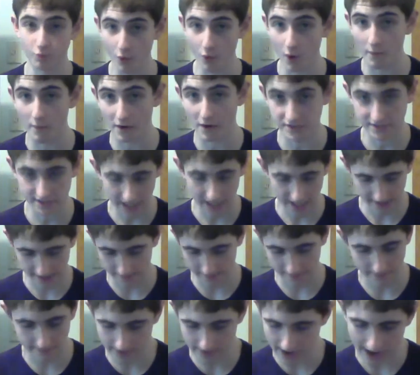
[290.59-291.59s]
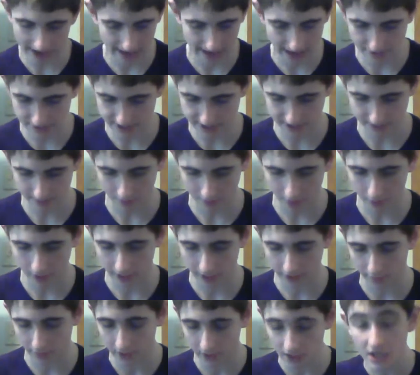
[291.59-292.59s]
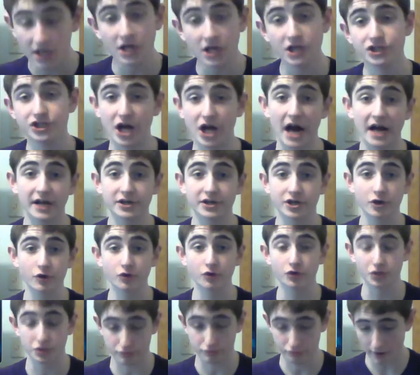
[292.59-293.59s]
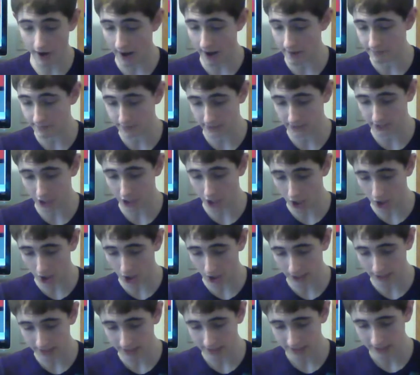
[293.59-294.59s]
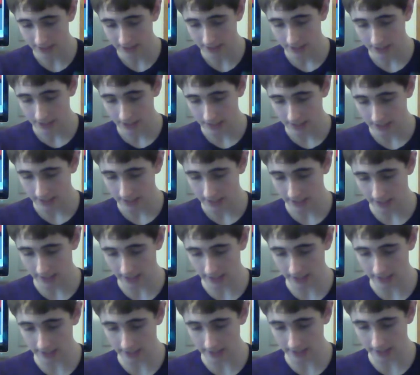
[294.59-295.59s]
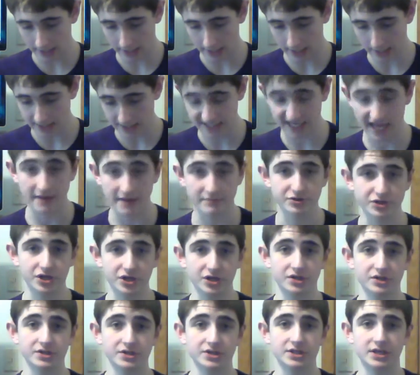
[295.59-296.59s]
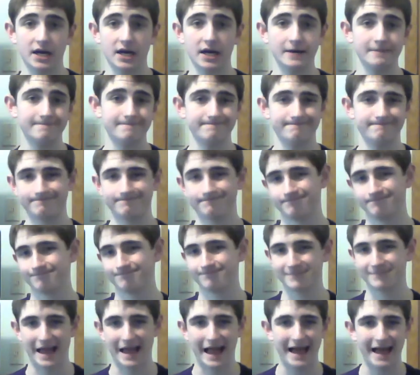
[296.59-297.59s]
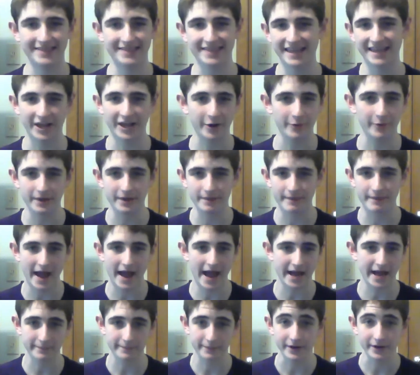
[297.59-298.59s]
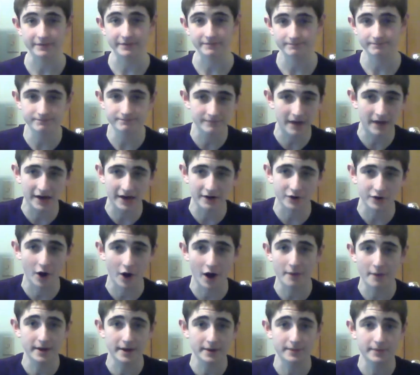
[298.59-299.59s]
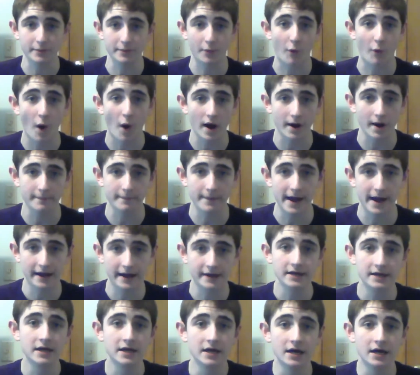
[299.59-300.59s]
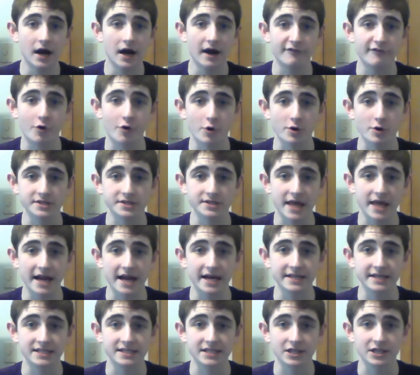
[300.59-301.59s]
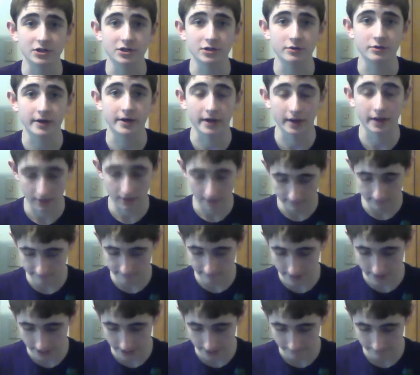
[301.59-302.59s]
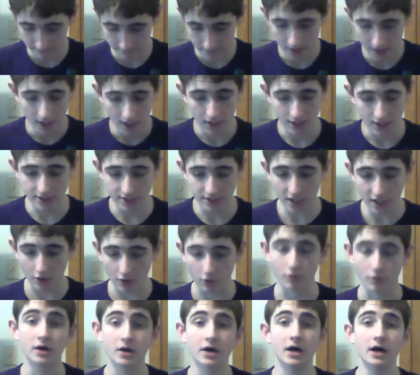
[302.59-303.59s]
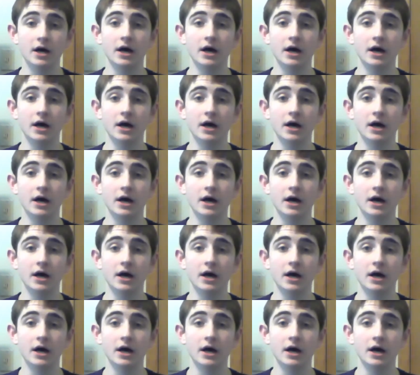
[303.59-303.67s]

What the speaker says: will most likely be back. I don't see him going anywhere. John Kuhn is probably gone. And Sam Shields, I think he'll be back, but I don't know how many people want him back. Of course, that is including me. So,